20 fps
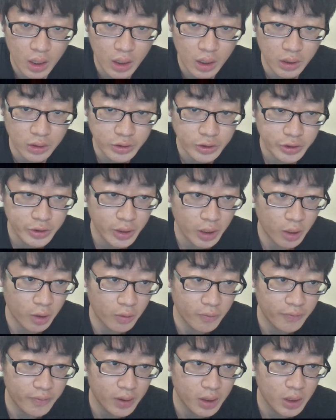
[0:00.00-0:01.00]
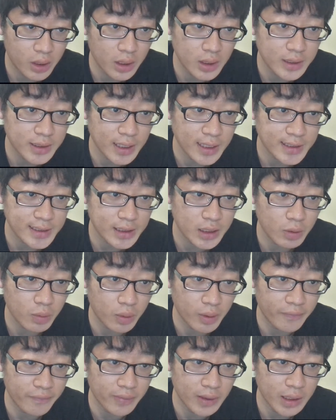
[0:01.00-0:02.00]
hunched over a desk
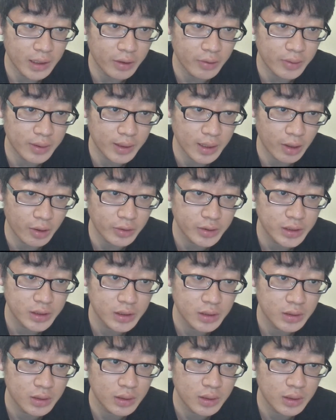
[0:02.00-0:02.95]
with little dials.